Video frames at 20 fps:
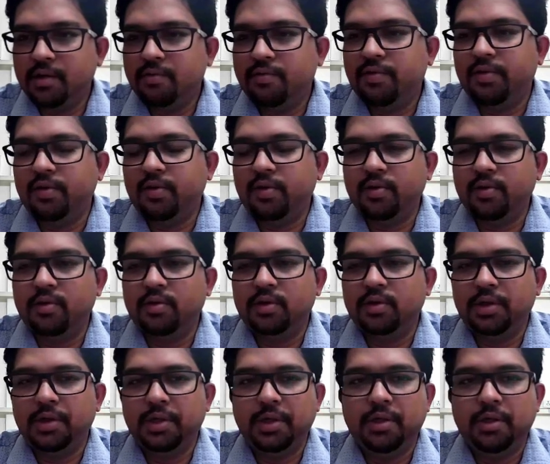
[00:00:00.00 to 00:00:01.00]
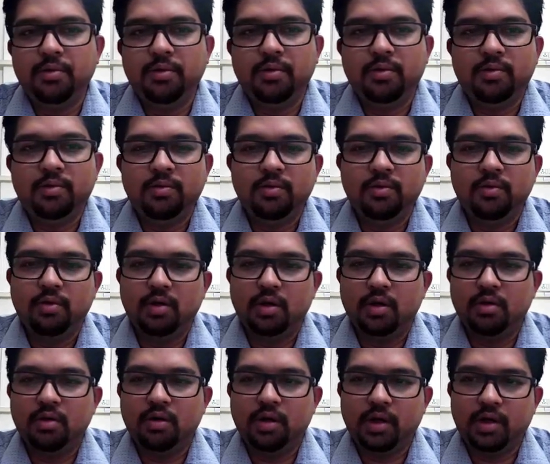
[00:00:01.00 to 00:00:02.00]
data for the, you
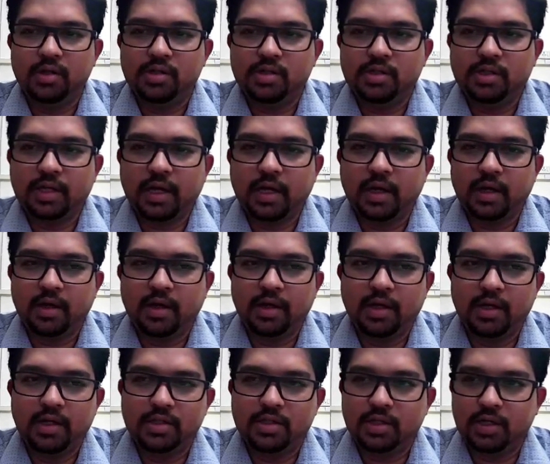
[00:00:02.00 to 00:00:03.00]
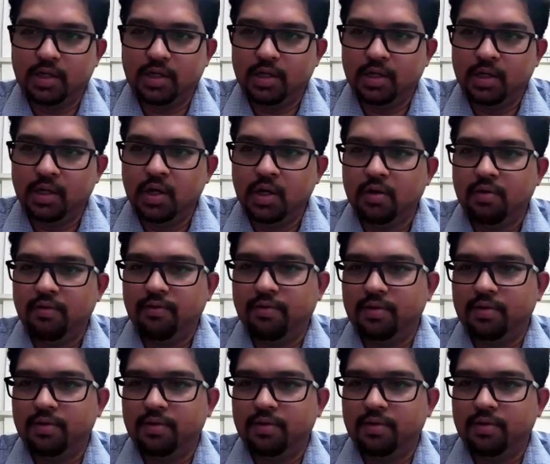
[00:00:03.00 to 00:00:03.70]
know, energy